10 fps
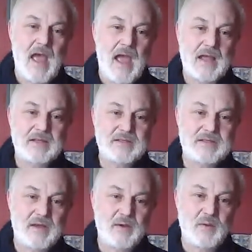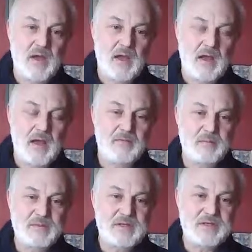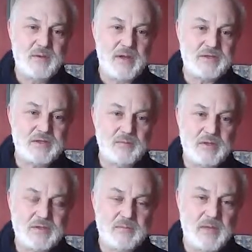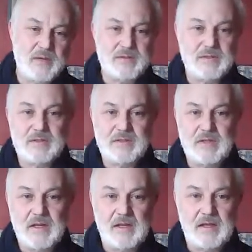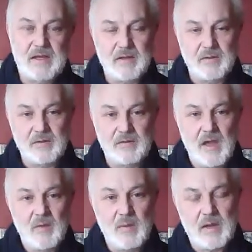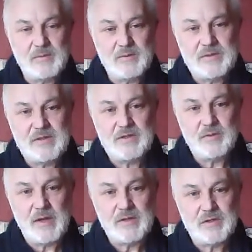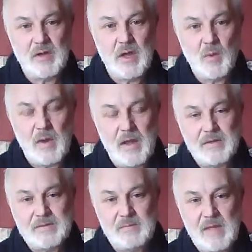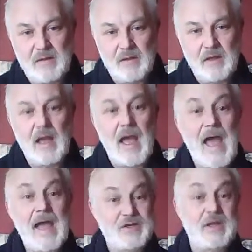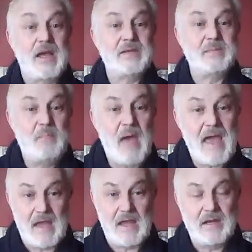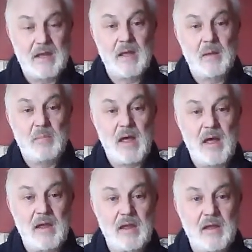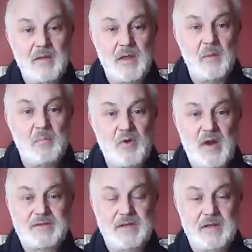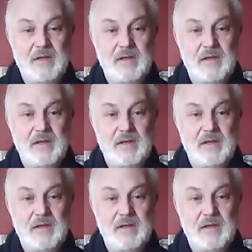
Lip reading: And so from a situation in which Moses is nearly killed, we come to a situation where his mother actually gets paid by the oppressor